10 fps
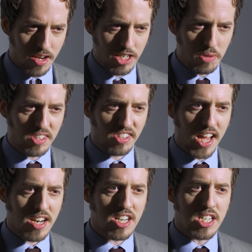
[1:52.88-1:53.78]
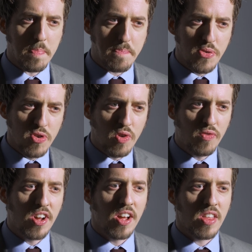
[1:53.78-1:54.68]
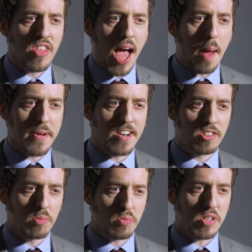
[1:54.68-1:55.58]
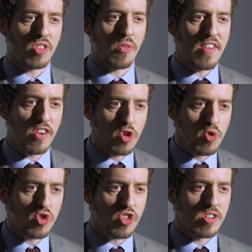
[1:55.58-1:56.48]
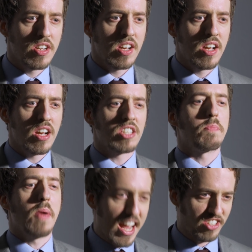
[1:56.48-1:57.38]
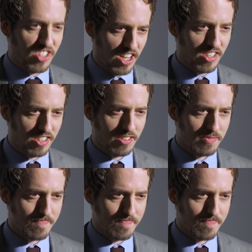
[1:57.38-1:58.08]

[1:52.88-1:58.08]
and to extend and improve the happiness with which the revolution has blessed us.